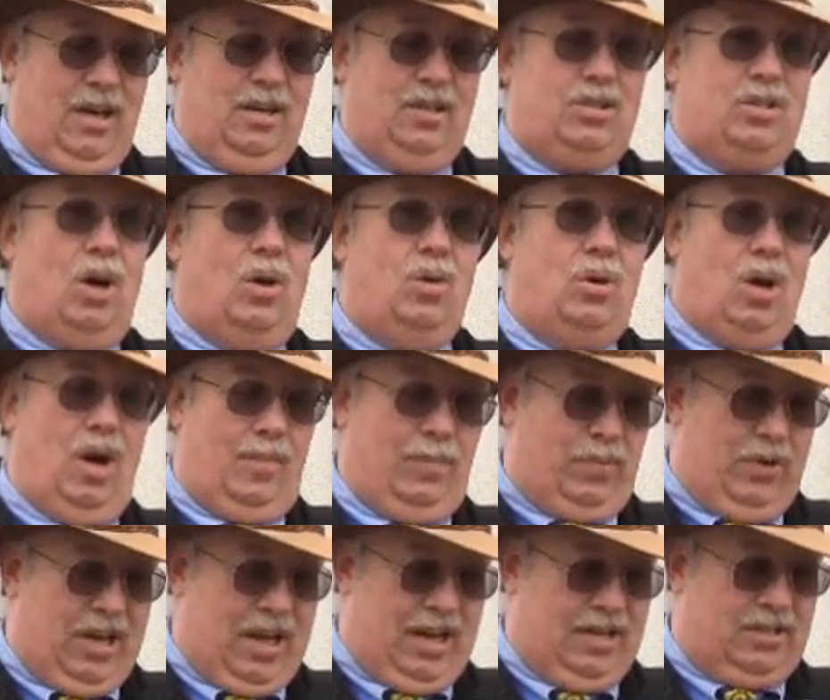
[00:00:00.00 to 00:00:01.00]
and so
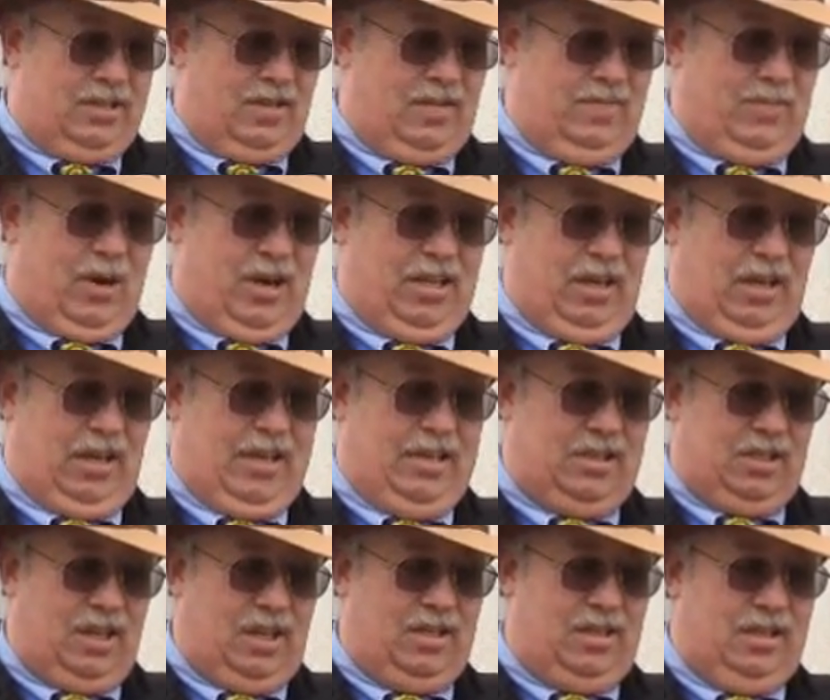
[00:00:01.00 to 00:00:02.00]
comprehensive by the
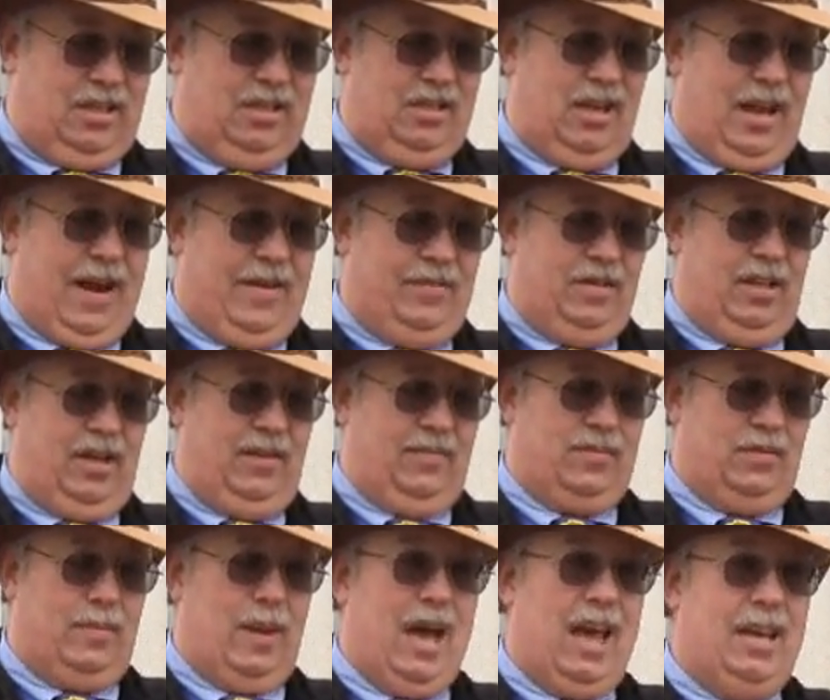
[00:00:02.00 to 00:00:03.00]
late 60s that
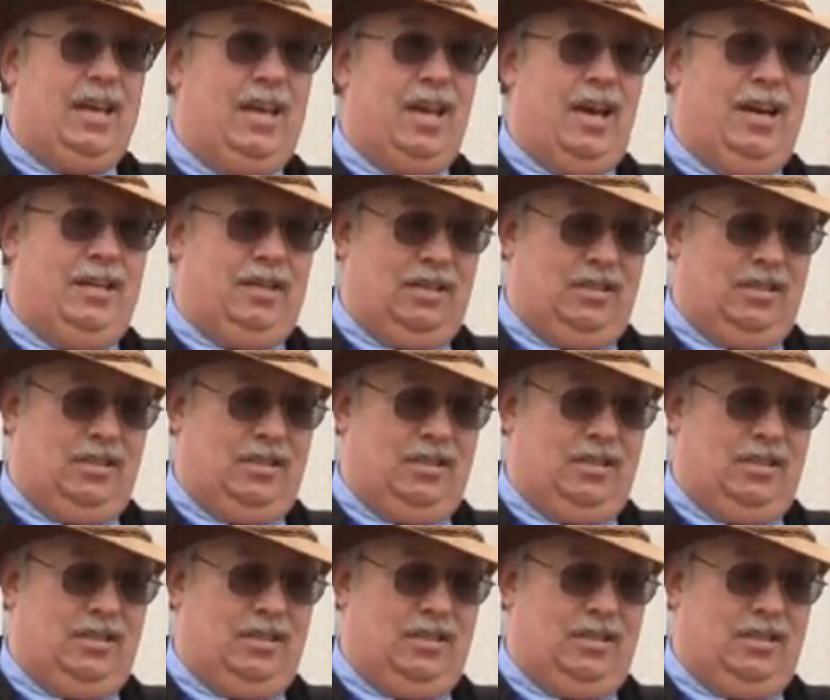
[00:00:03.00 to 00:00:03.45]
everything from AK